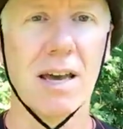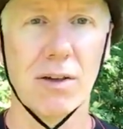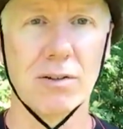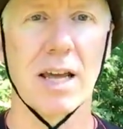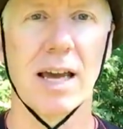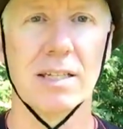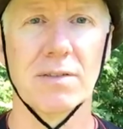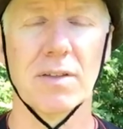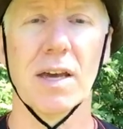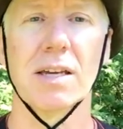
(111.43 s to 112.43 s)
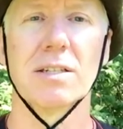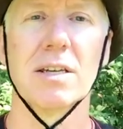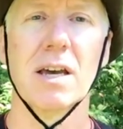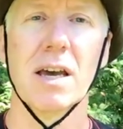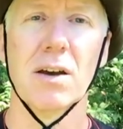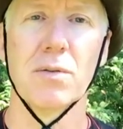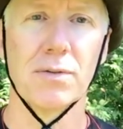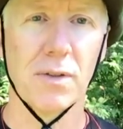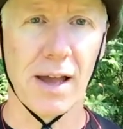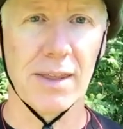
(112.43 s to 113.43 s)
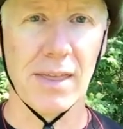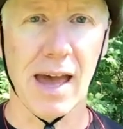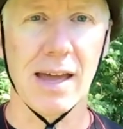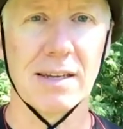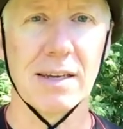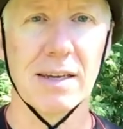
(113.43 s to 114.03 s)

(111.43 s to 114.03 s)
those kinds of things reflect that.